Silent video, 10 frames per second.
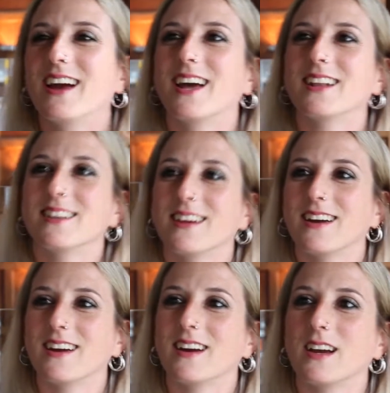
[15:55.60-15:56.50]
And
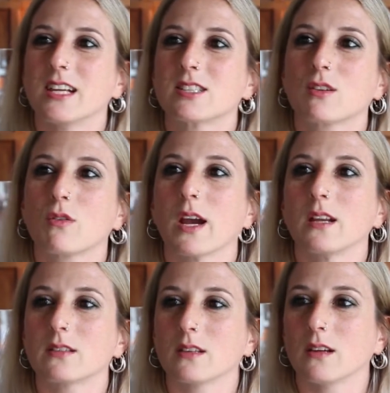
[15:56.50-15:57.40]
it's
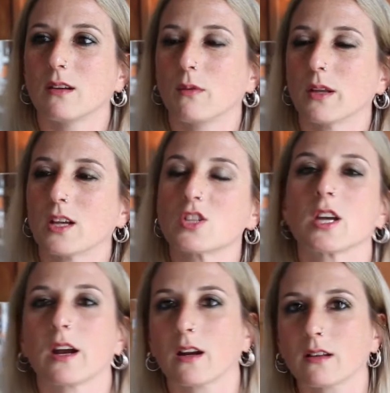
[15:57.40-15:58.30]
great when I
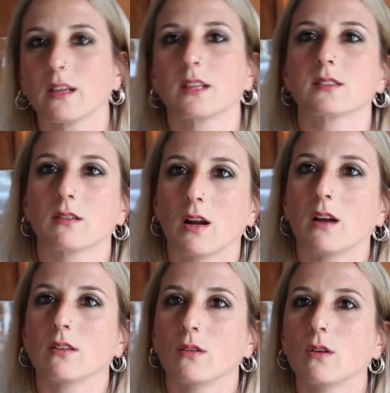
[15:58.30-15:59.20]
share things
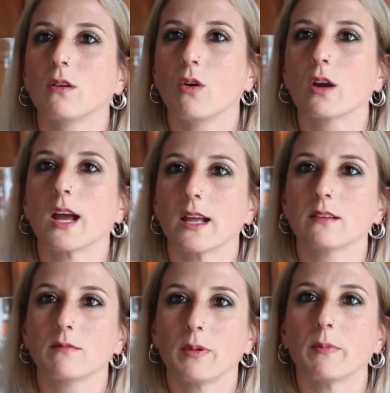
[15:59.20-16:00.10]
around or get
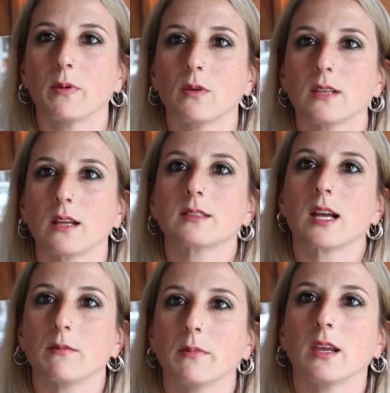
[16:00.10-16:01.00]
people that
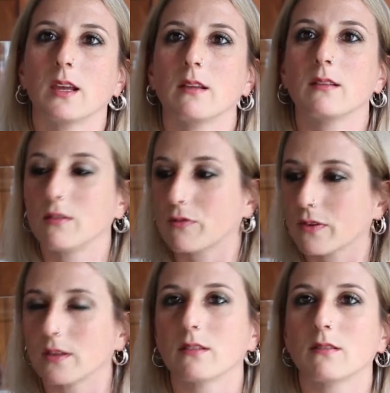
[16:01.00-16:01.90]
tell me
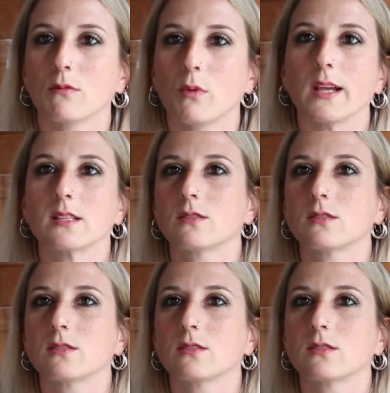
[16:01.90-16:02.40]
different ways